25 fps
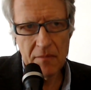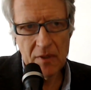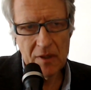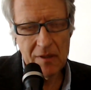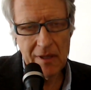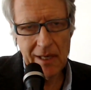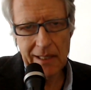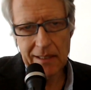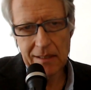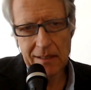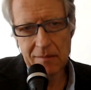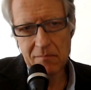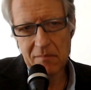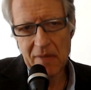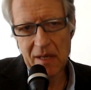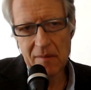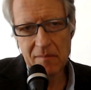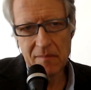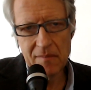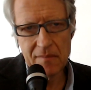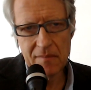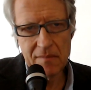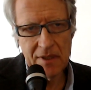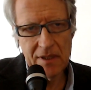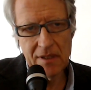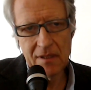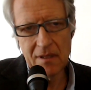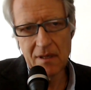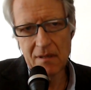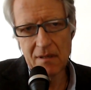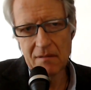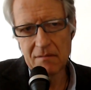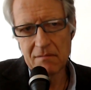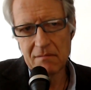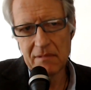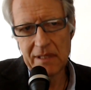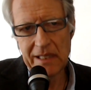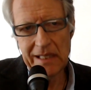You had
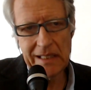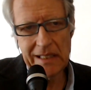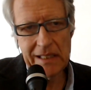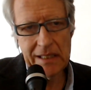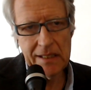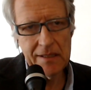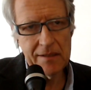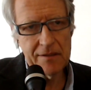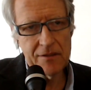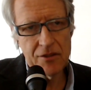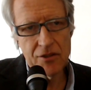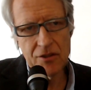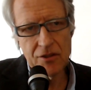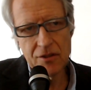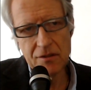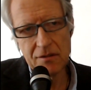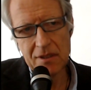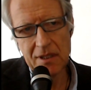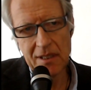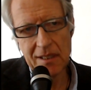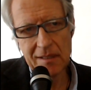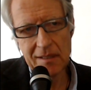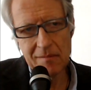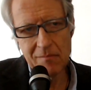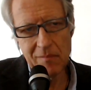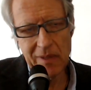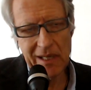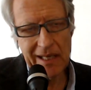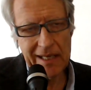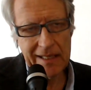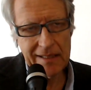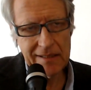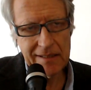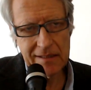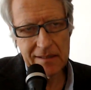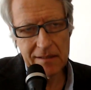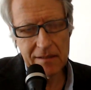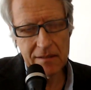Indians shooting at
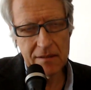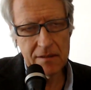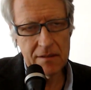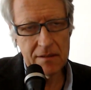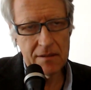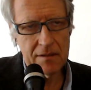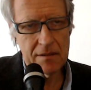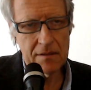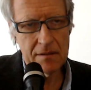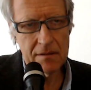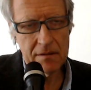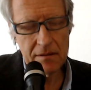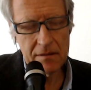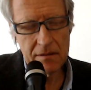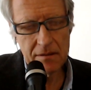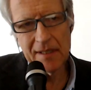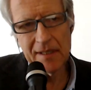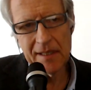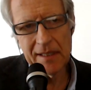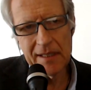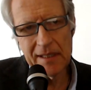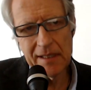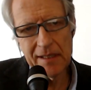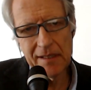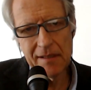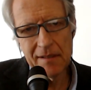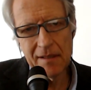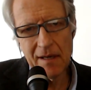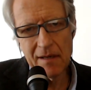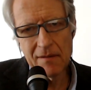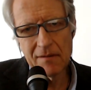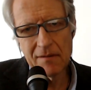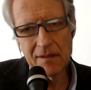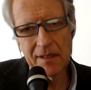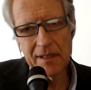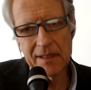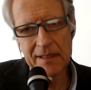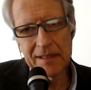blacks, and you
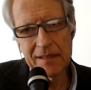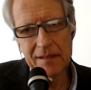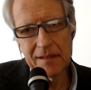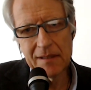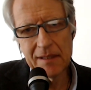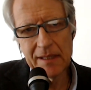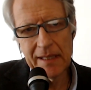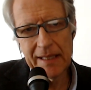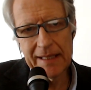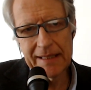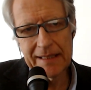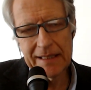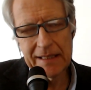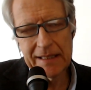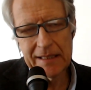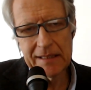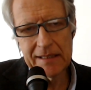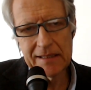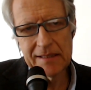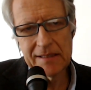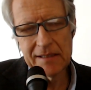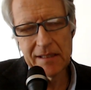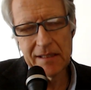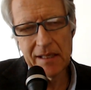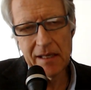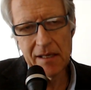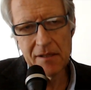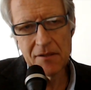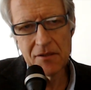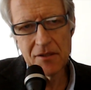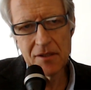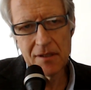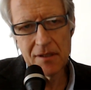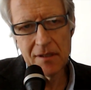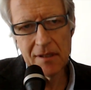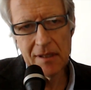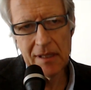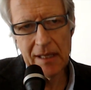know this
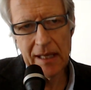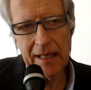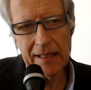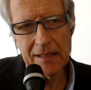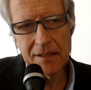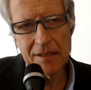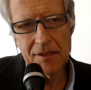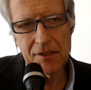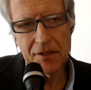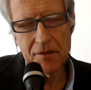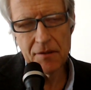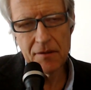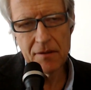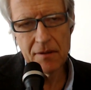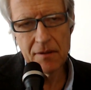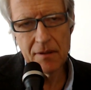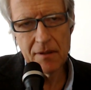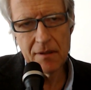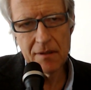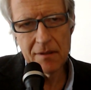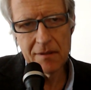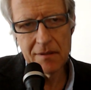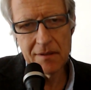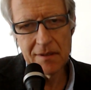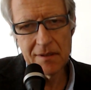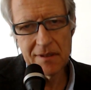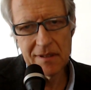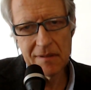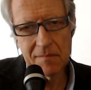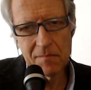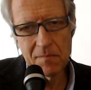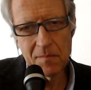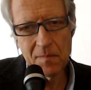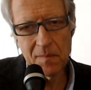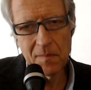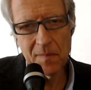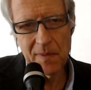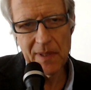notion that you could
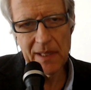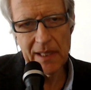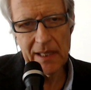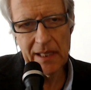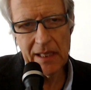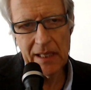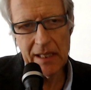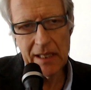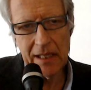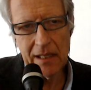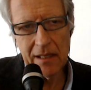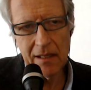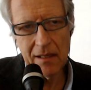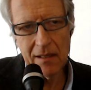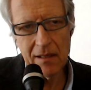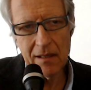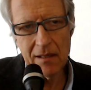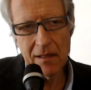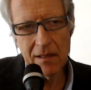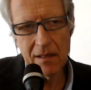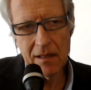simply